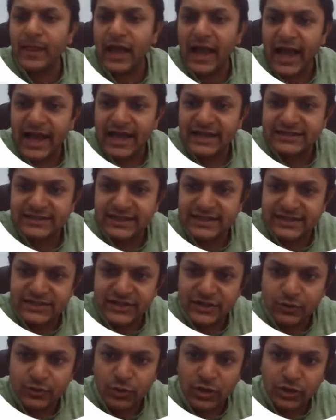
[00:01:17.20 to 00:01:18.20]
S is
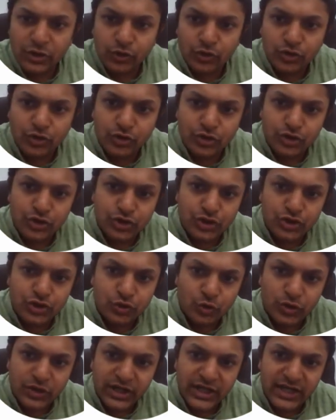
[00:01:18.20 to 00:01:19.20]
equal to
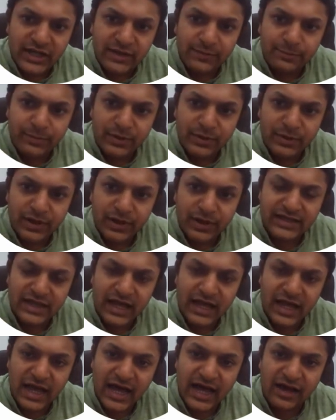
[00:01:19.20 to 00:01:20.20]
ut plus
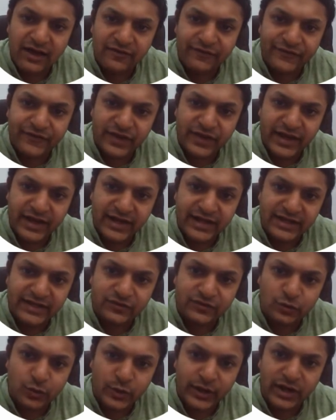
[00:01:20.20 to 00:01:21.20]
half at
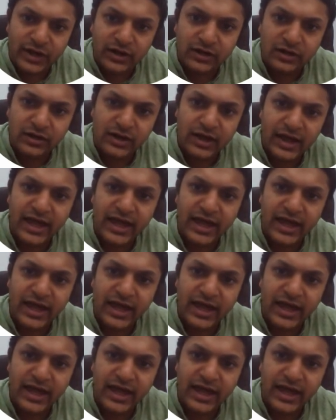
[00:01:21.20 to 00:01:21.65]
square.